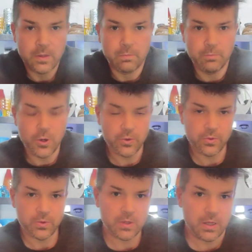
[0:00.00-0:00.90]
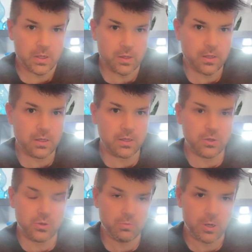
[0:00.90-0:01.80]
both in the
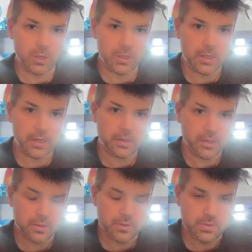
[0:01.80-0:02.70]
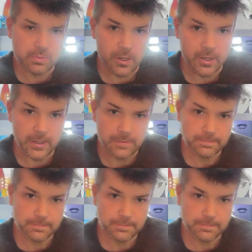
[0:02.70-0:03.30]
new market and the used market,